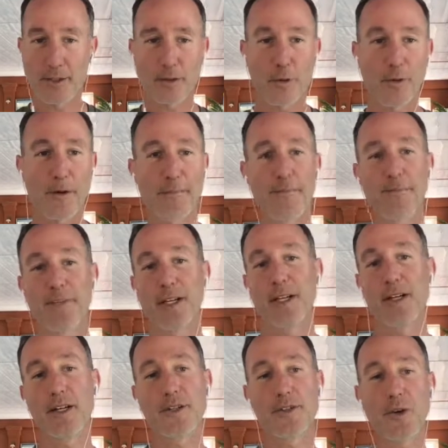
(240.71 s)
the story.
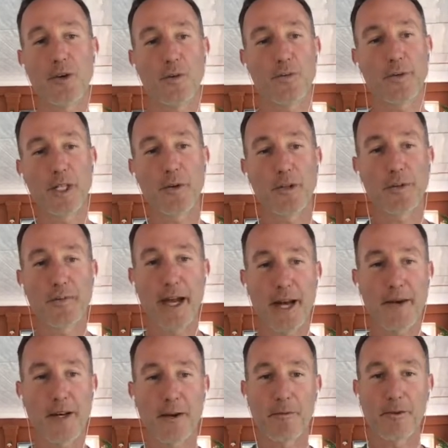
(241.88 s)
So U.S.
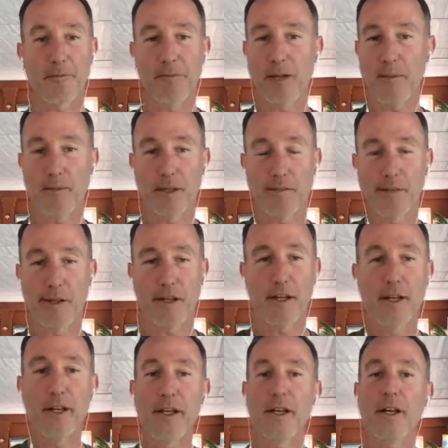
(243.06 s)
patent number, blah, blah, blah.
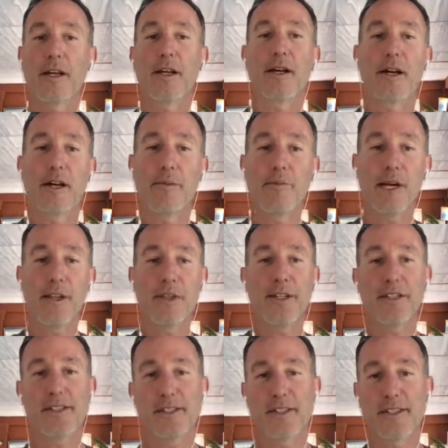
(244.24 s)

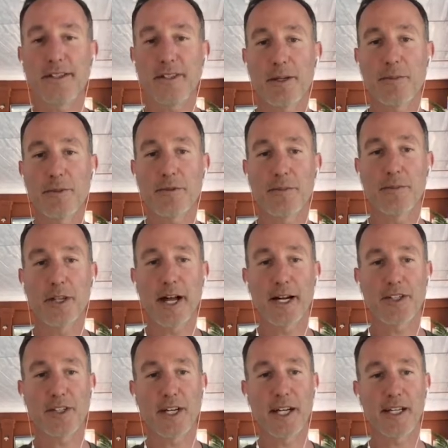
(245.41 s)
Methods and systems for
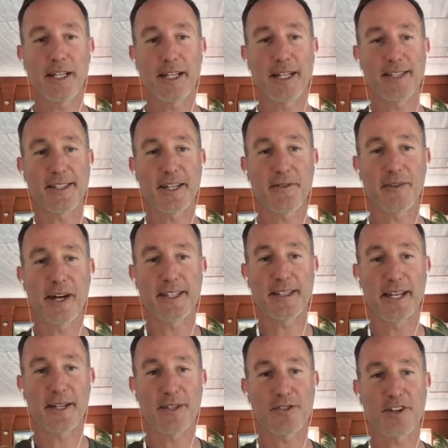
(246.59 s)
blockchain incentivized
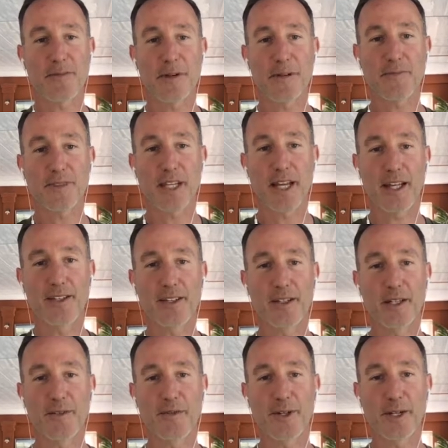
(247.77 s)
data streaming and
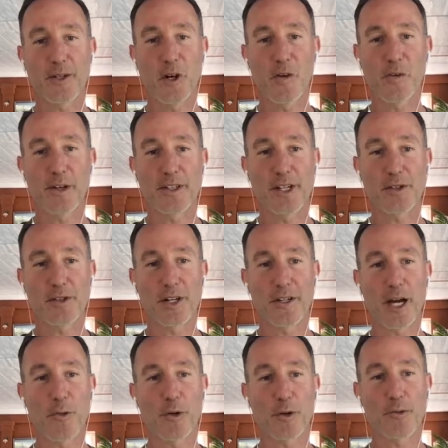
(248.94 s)
delivery over a decentralized
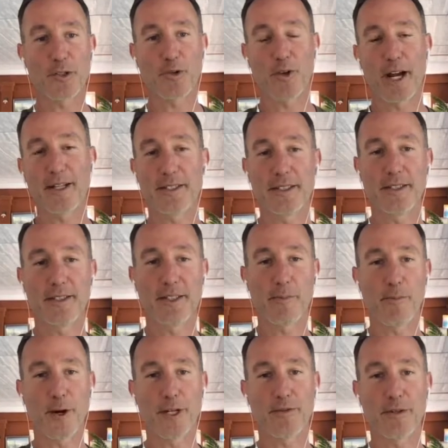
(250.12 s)
network was granted on
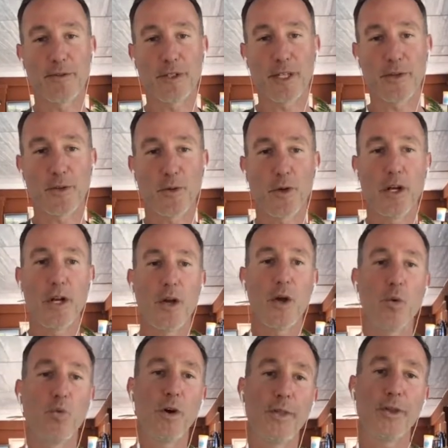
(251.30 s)
March 15th. So
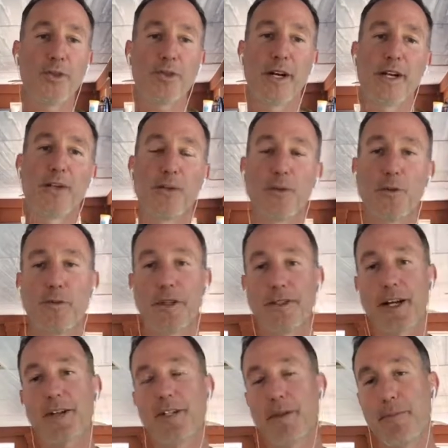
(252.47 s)
what they're trying to do is
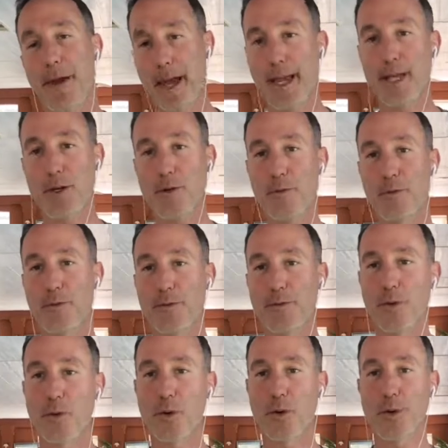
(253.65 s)
actually pay you
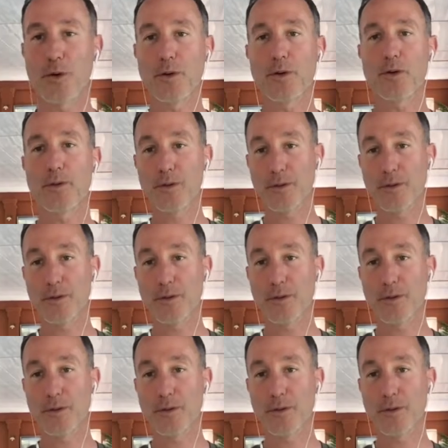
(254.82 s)
for